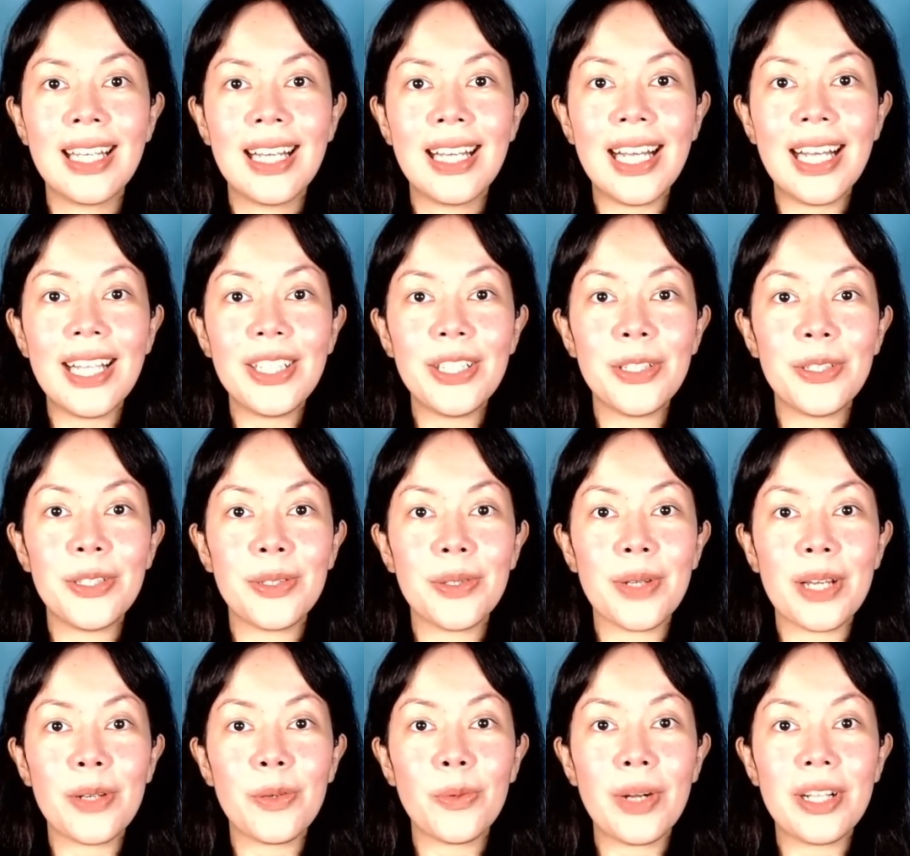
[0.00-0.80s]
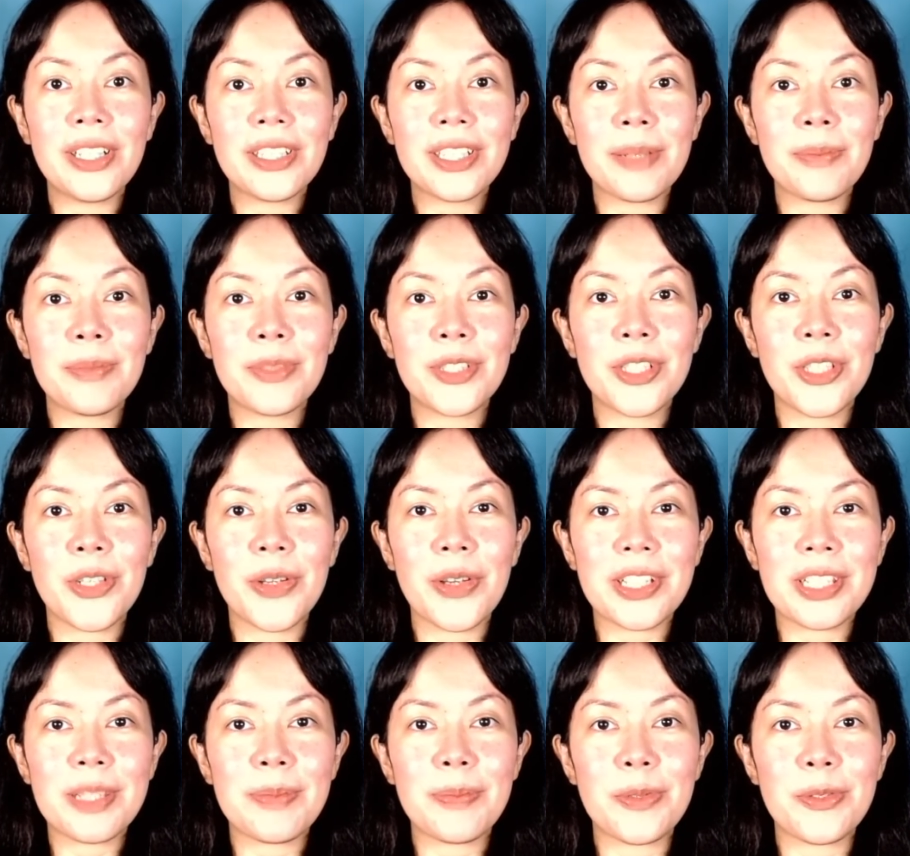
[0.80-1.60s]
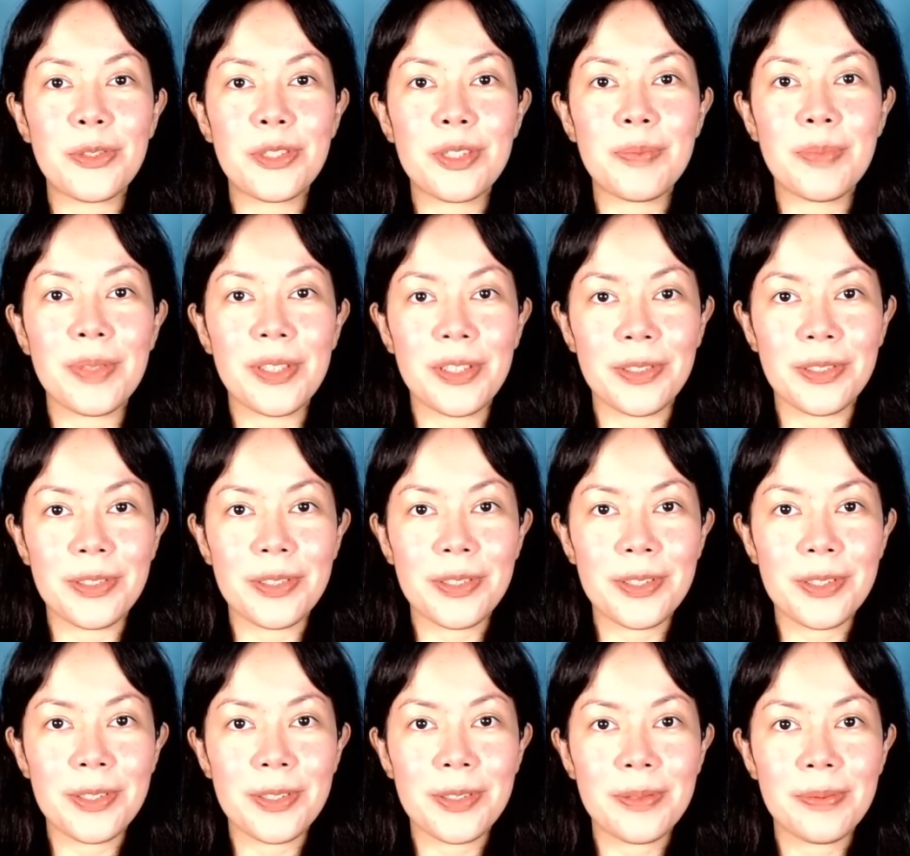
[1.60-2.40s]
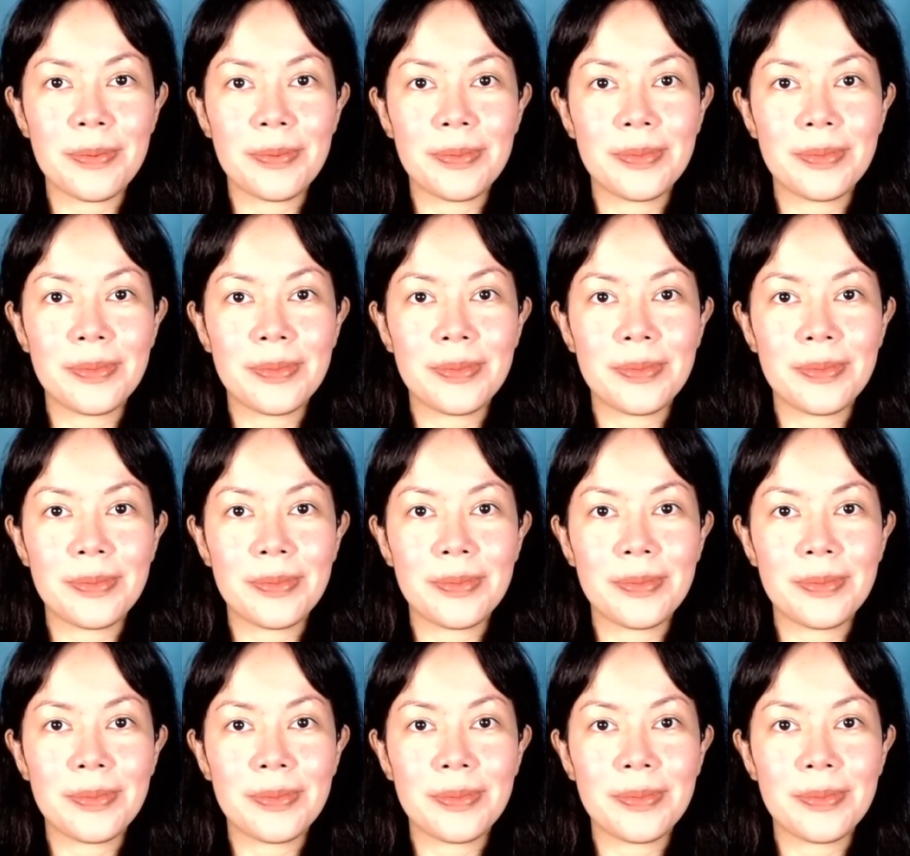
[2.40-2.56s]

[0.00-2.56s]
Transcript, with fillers: Hello and welcome to UX Boost Pills.